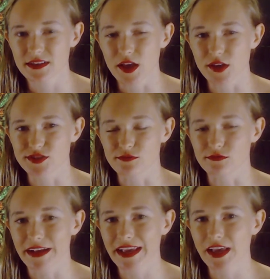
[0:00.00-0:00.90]
to
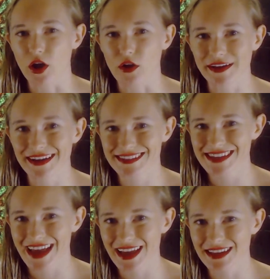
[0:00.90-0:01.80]

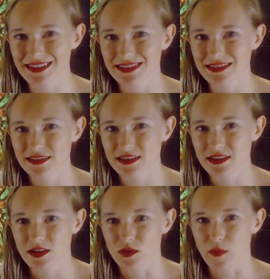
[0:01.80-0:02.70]
reorientate
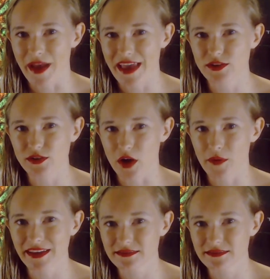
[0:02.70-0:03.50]
where you're going.